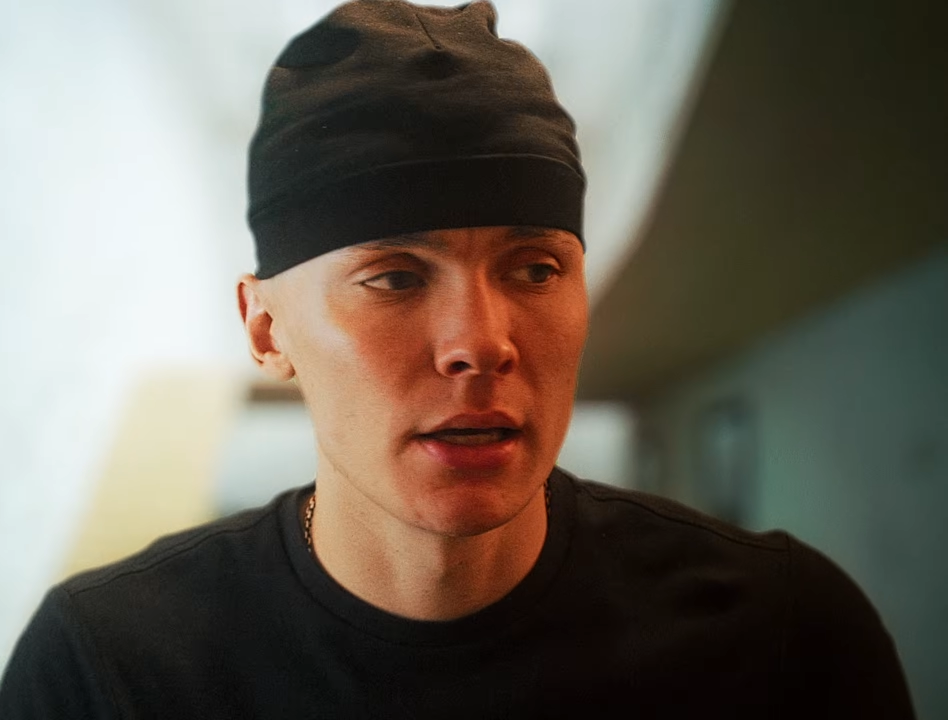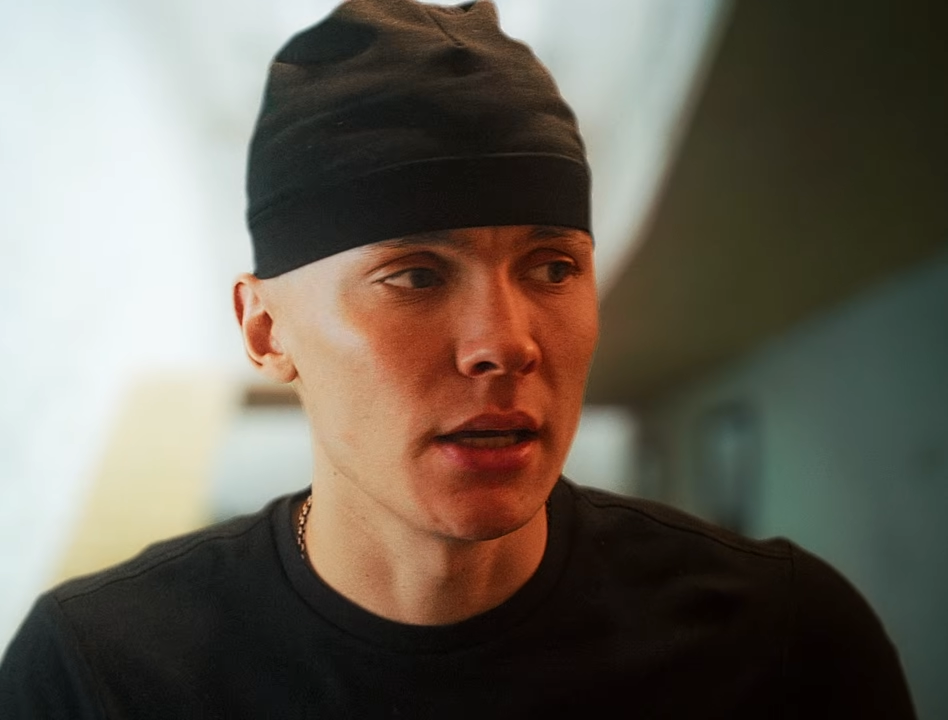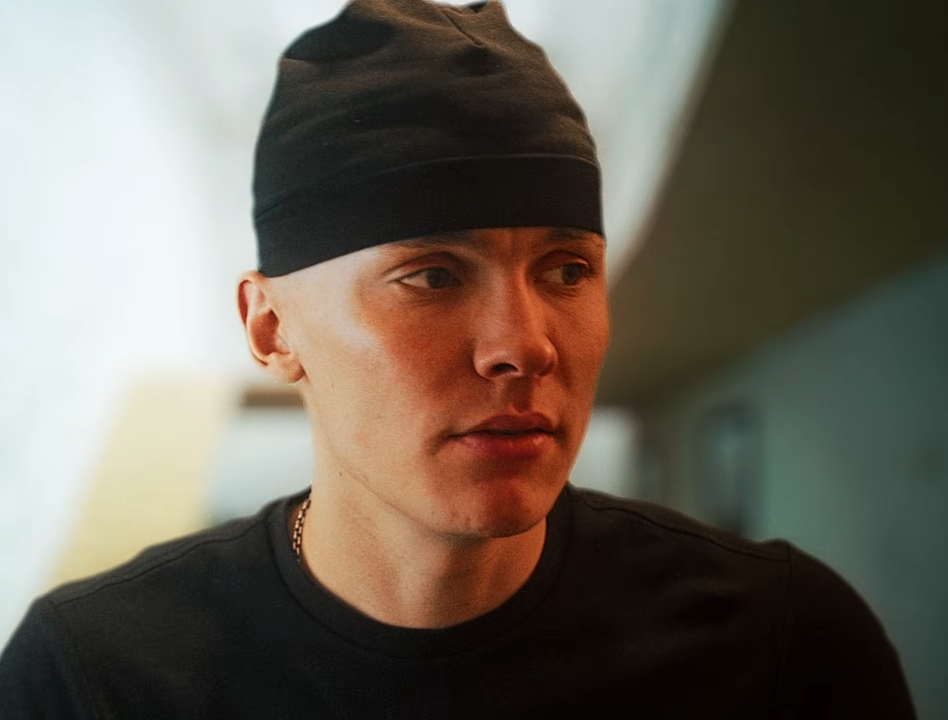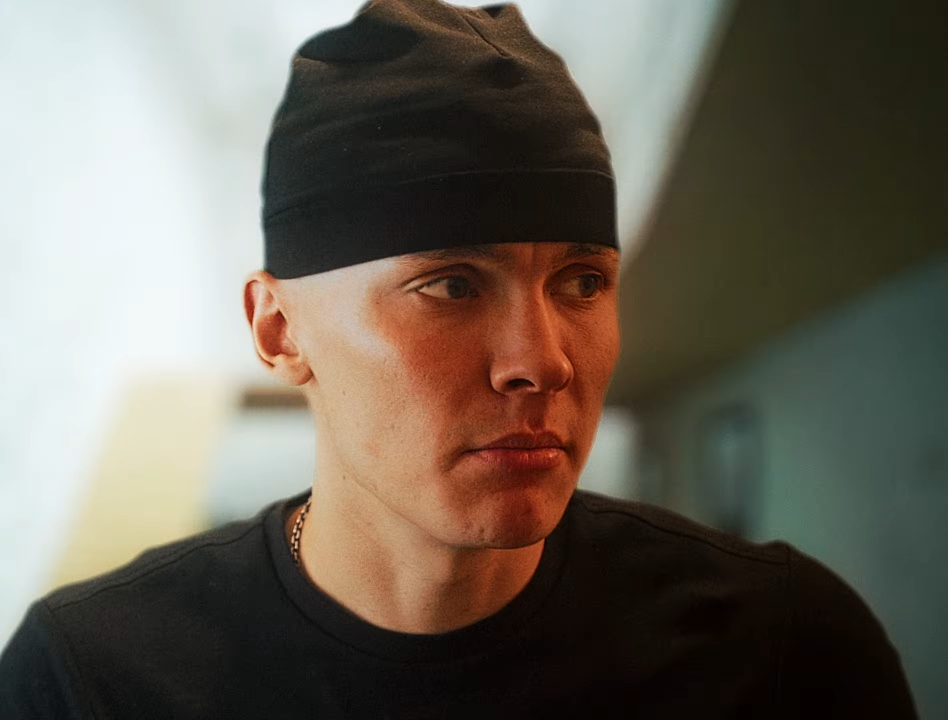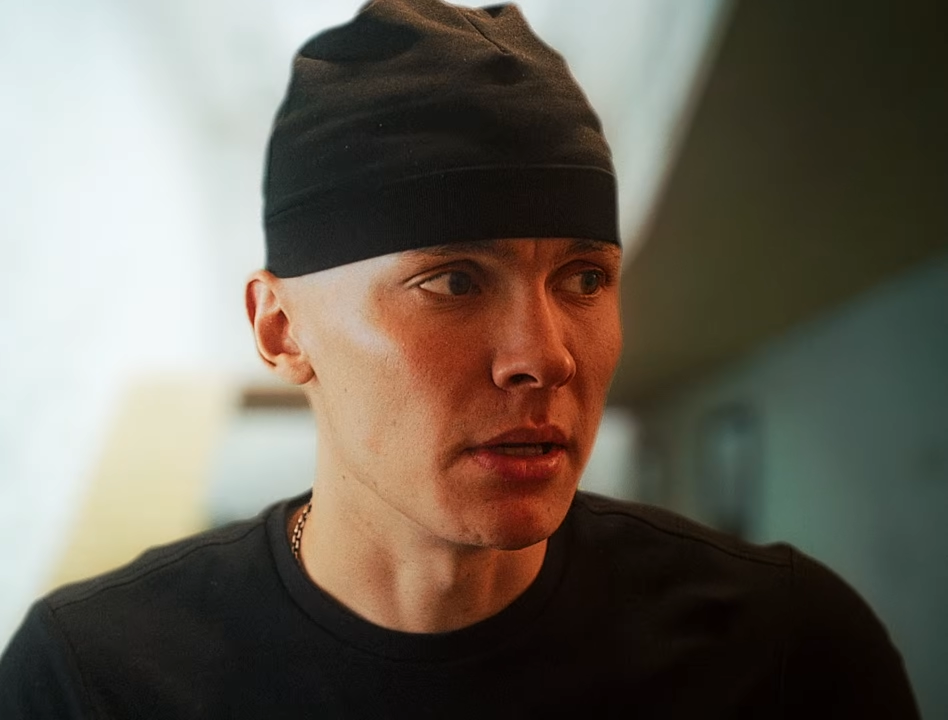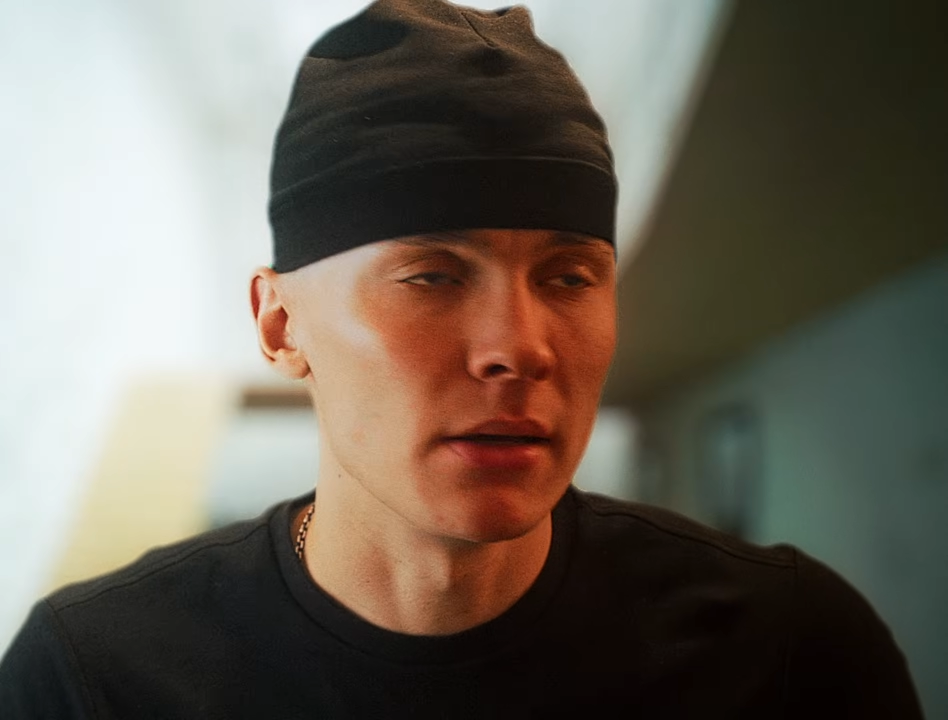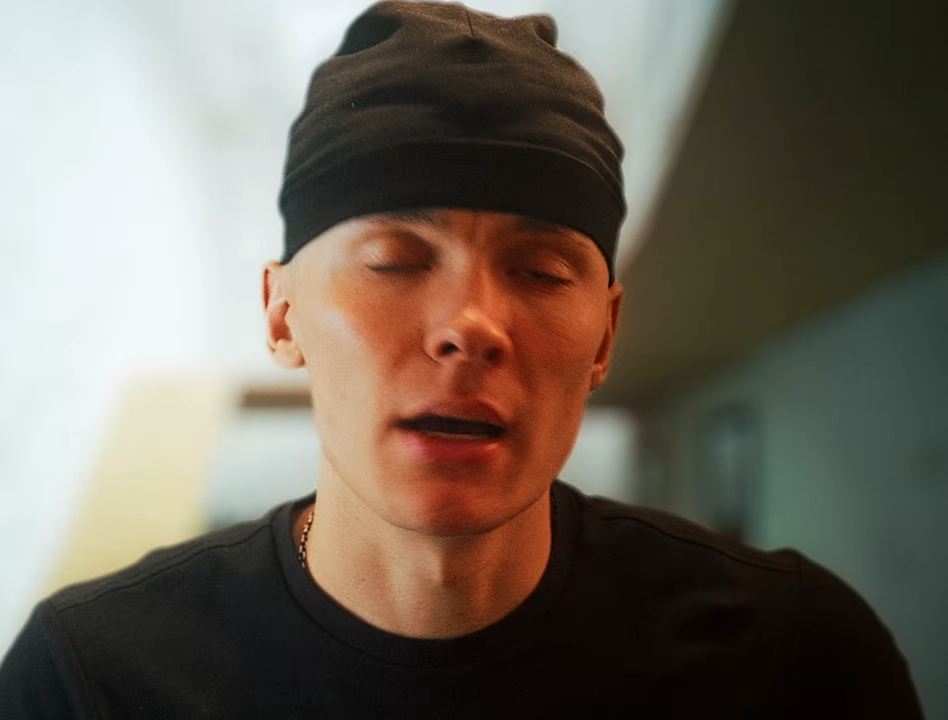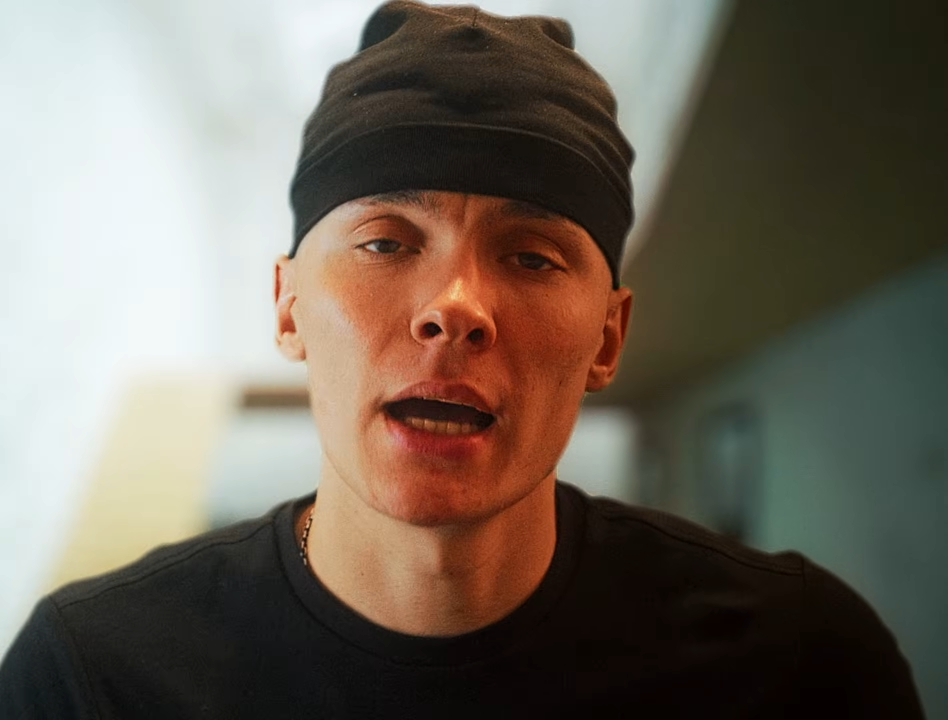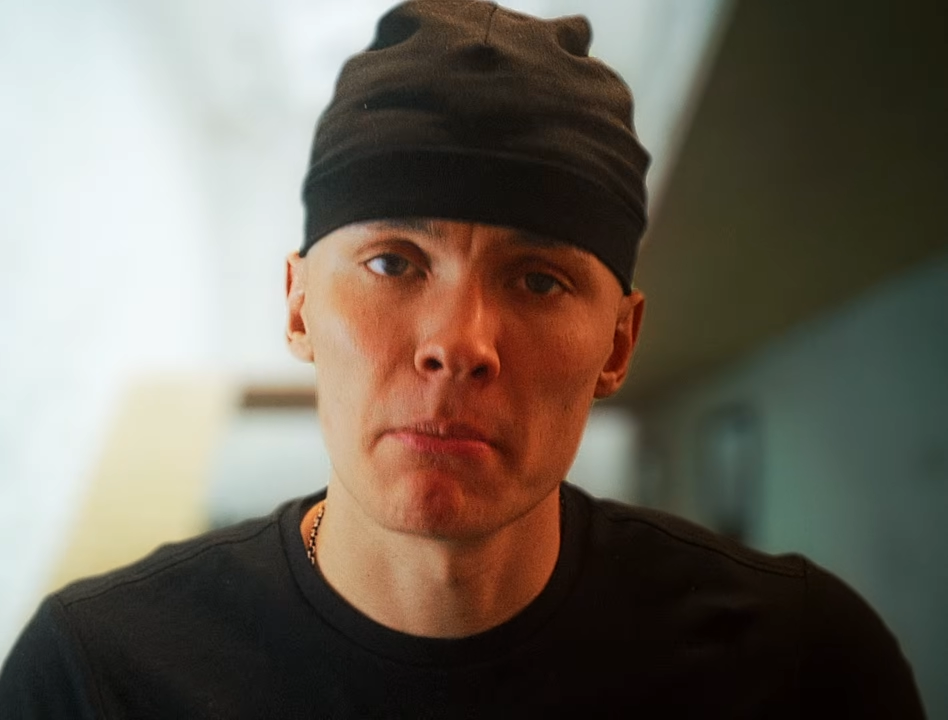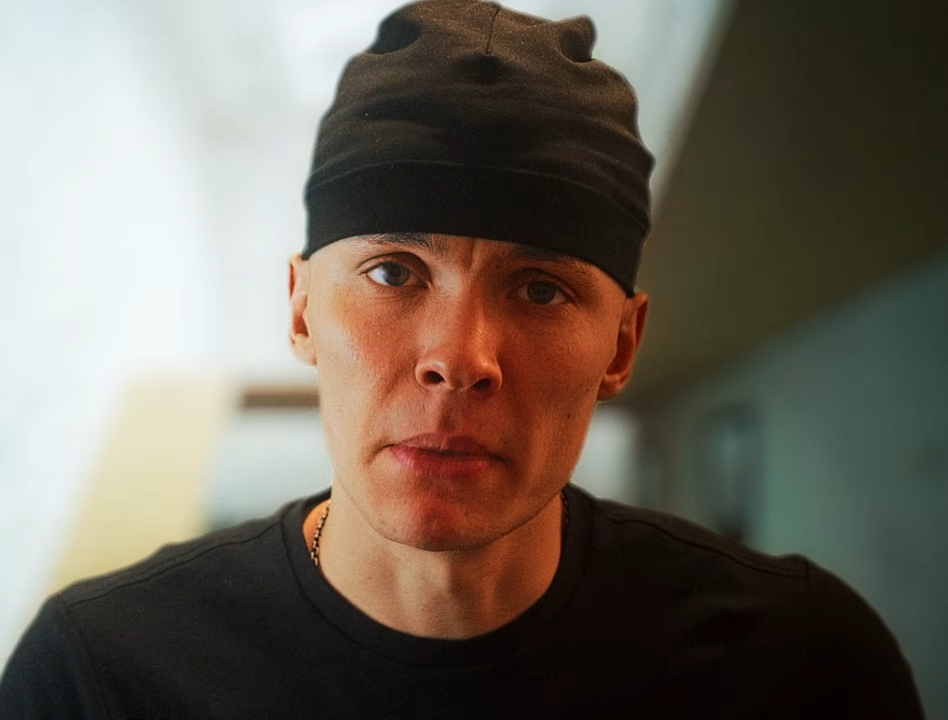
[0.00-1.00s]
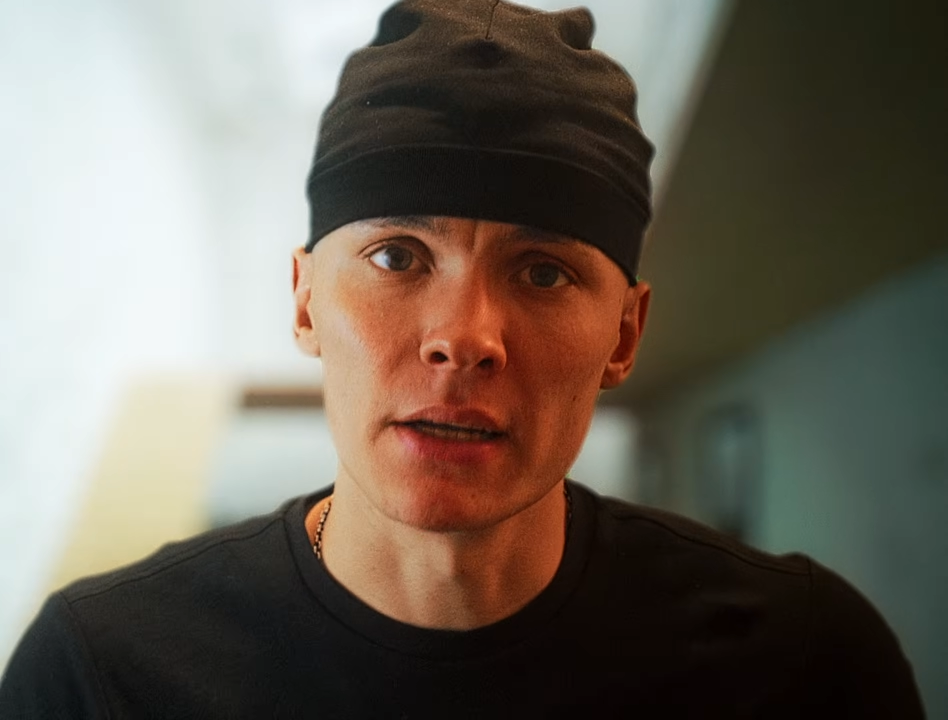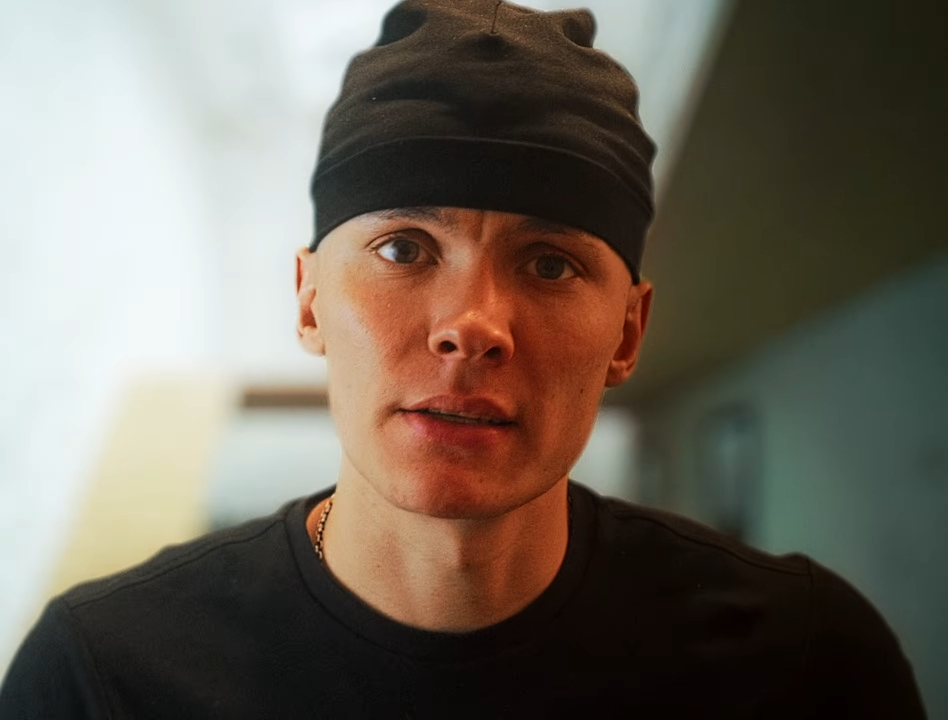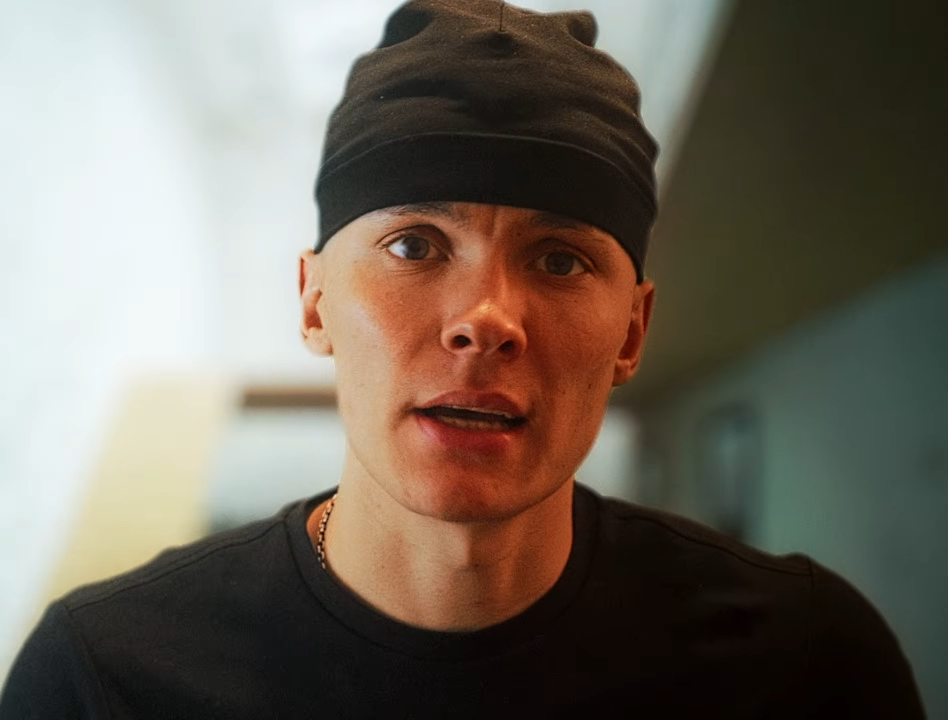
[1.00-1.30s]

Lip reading: Even me, I admit it,